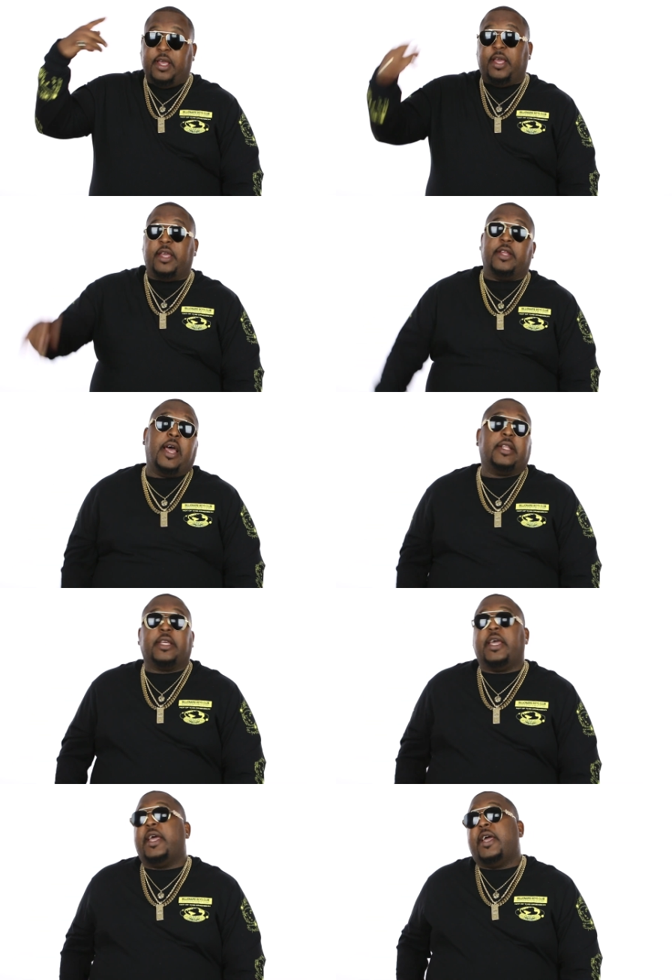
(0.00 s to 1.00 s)
And you know, I had to
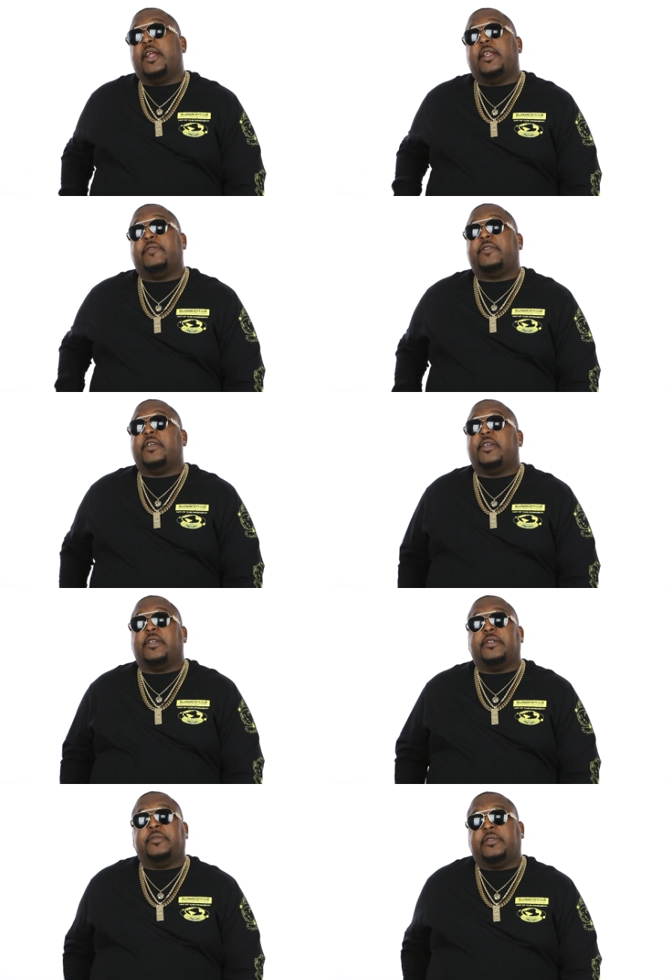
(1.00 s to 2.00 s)
get
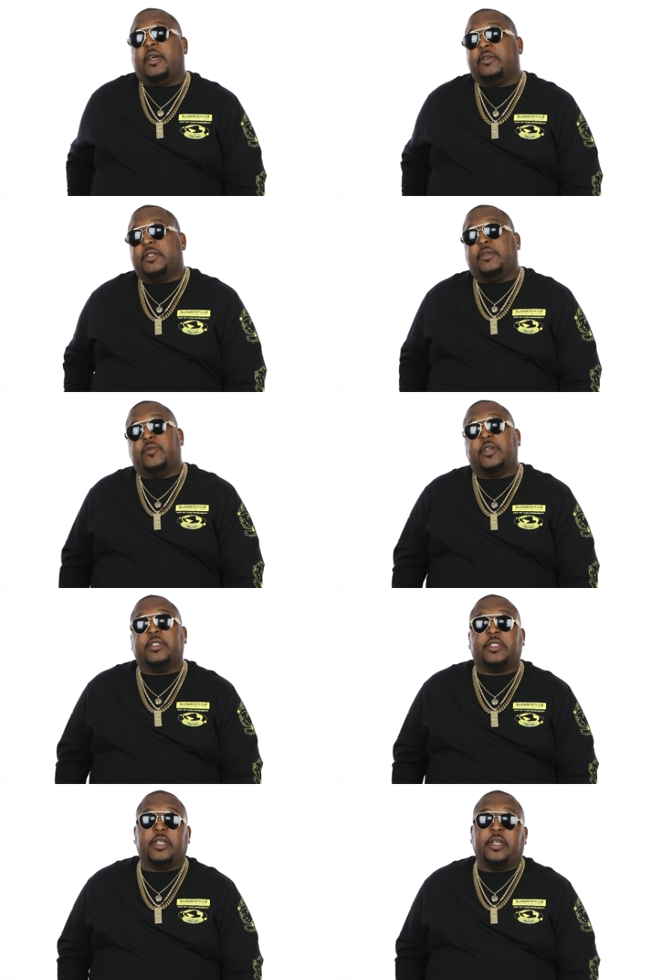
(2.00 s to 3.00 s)
airlifted. I was in a
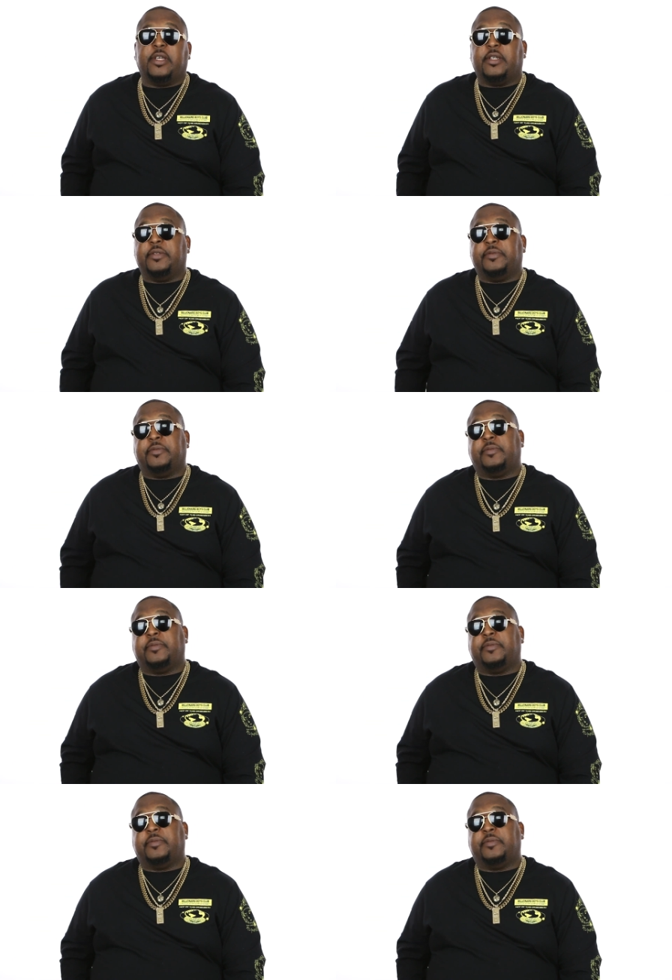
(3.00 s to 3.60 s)
wheelchair.